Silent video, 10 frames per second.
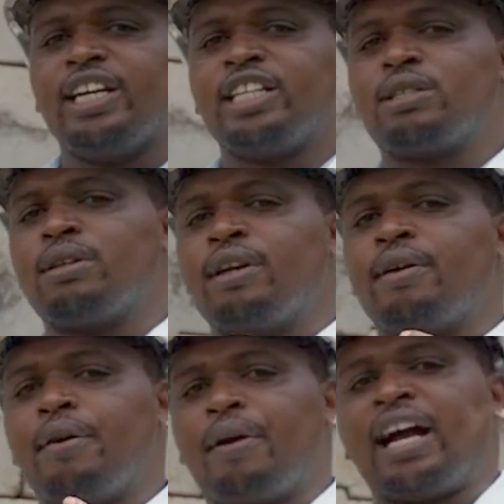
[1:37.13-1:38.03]
It
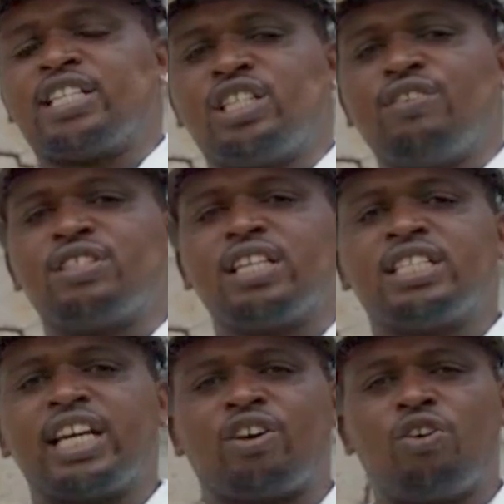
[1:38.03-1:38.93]
achieves
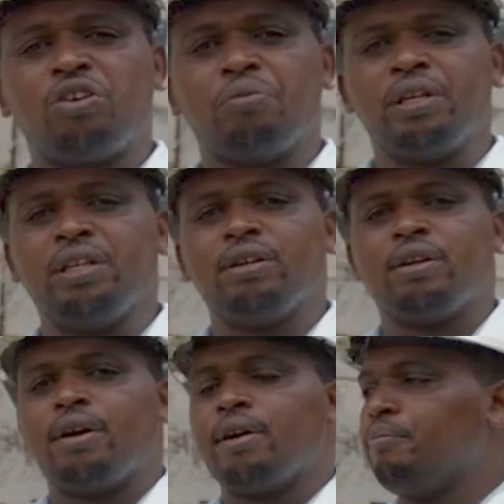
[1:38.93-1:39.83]
its economy
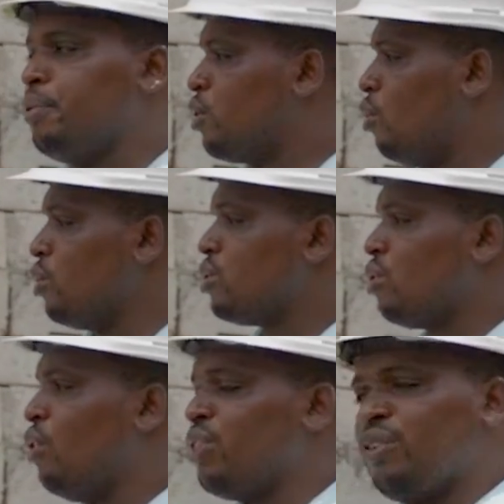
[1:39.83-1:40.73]
because
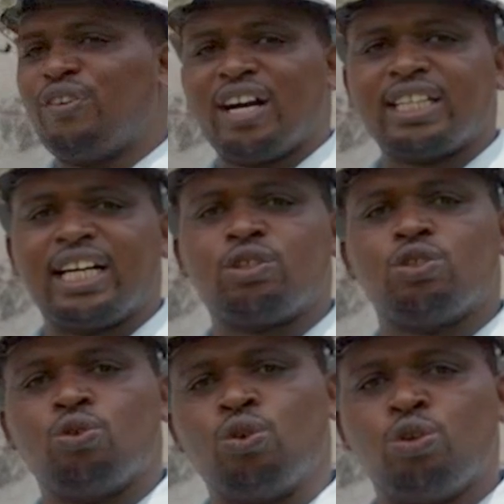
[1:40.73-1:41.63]
of the fact that
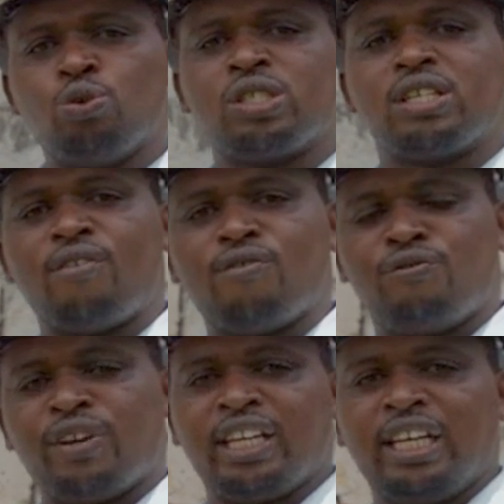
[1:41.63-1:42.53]
you'll use
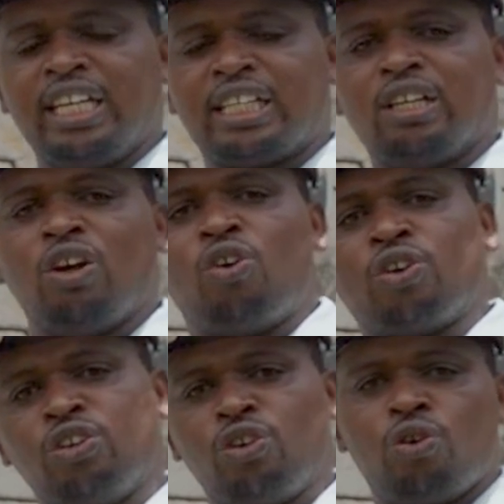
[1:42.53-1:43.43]
very little
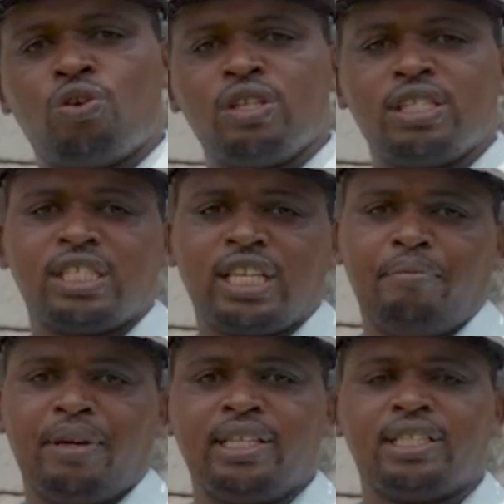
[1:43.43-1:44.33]
or no
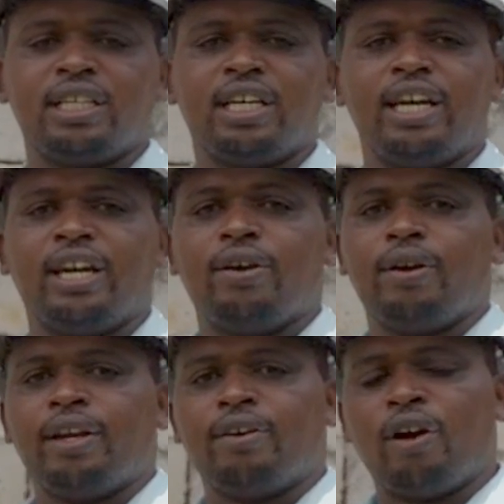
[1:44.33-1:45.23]
cement,
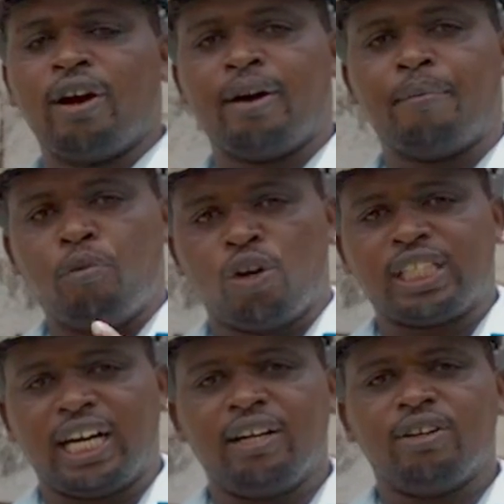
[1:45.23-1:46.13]

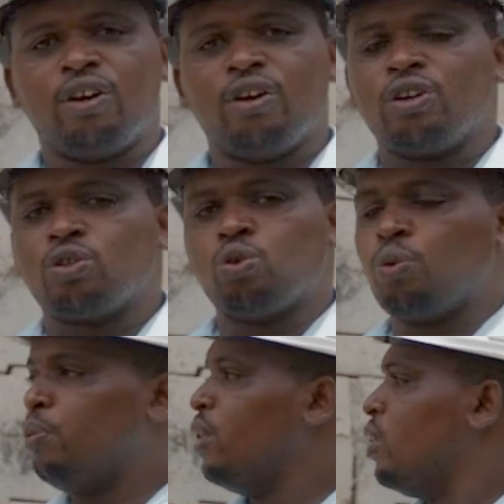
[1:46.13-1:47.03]
mortar,
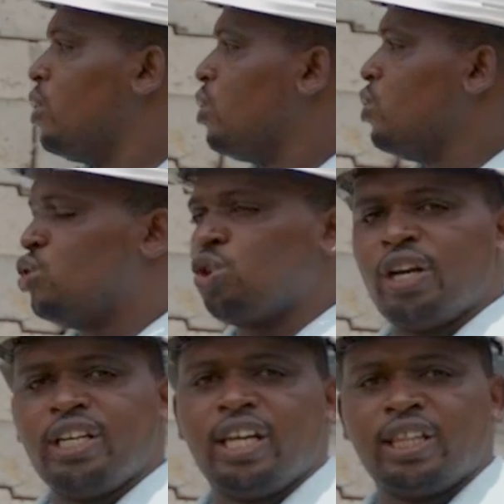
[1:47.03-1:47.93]
to
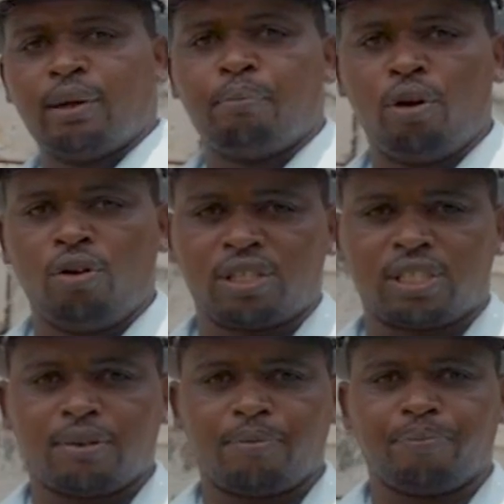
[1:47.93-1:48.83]
join the
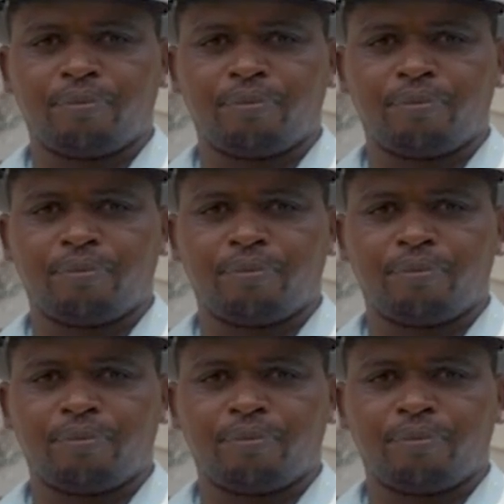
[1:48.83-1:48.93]
blocks.